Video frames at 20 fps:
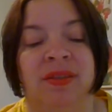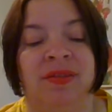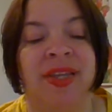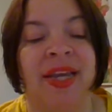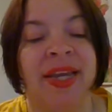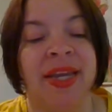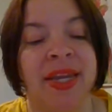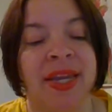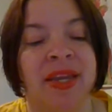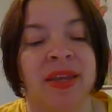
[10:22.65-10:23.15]

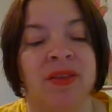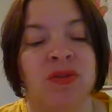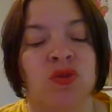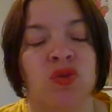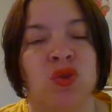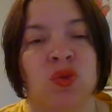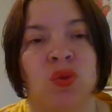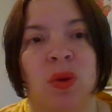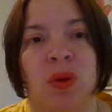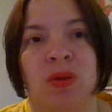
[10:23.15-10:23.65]
They can
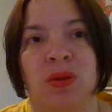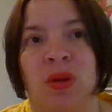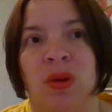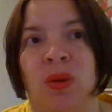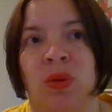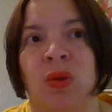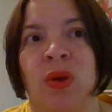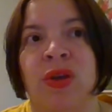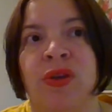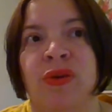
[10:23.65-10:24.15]

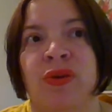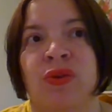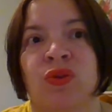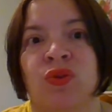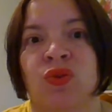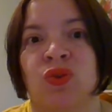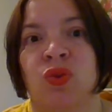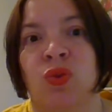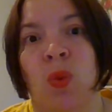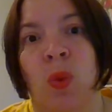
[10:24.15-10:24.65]
swallow
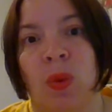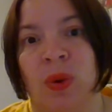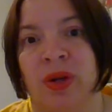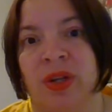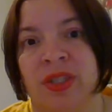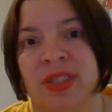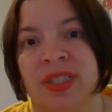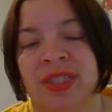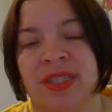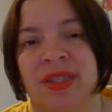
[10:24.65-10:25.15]

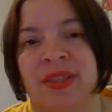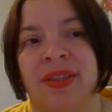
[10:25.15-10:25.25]
swords.